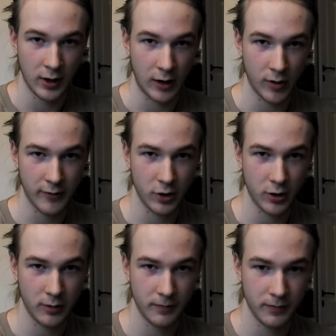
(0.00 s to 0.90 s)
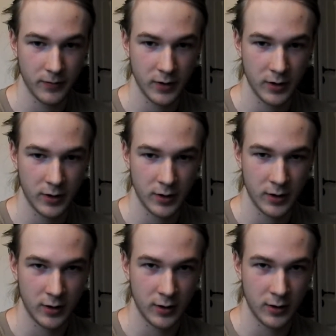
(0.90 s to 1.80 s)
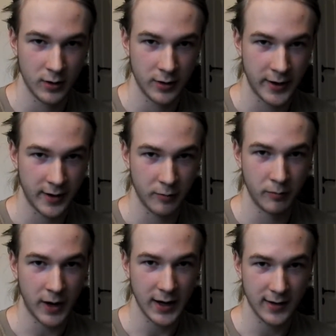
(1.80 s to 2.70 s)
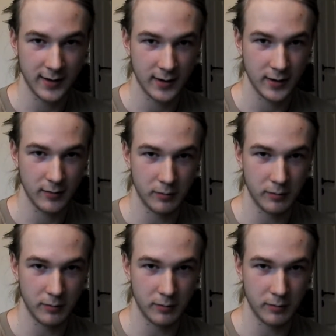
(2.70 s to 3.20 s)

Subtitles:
However, there might